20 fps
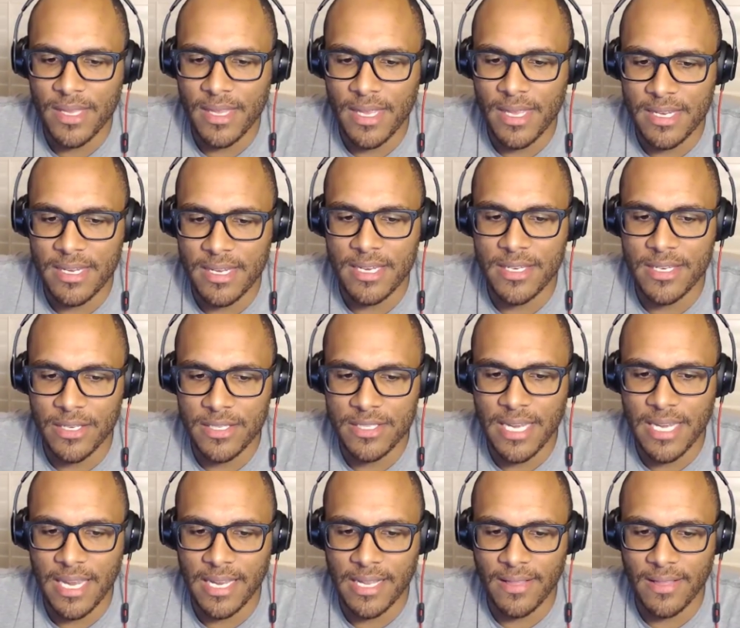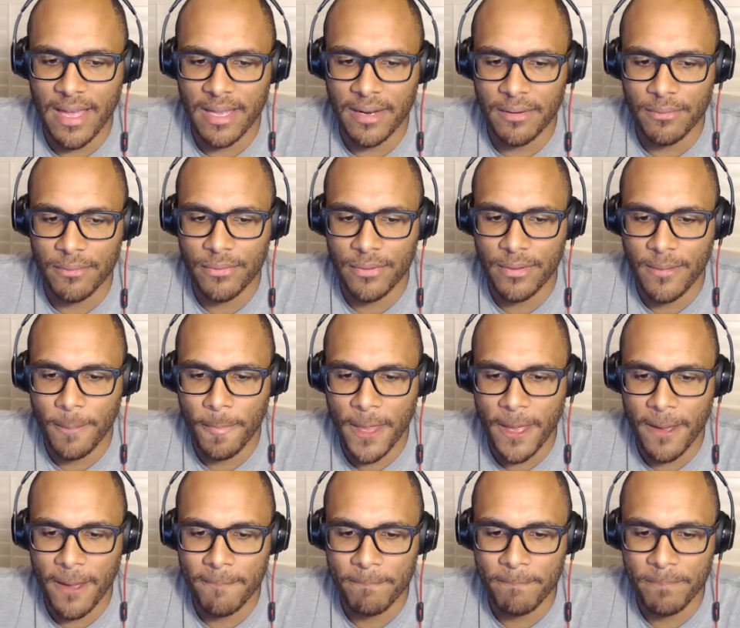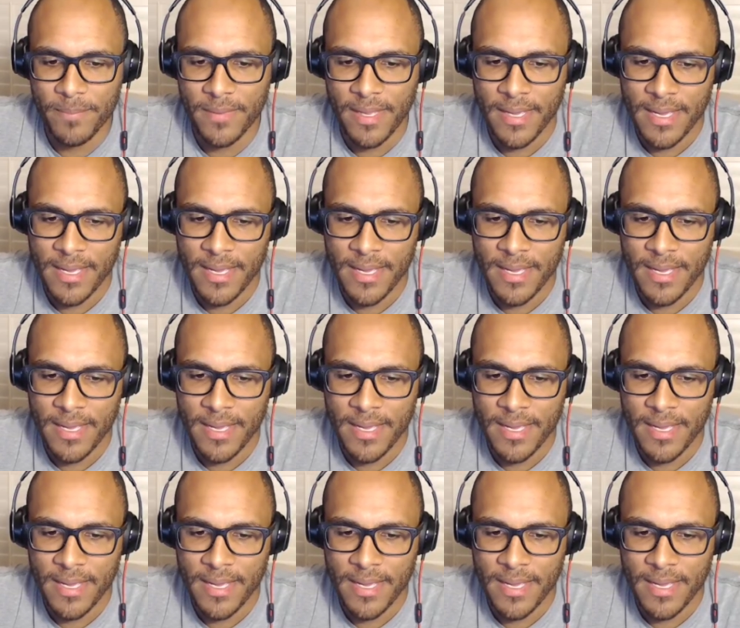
it, it does take a lot of um,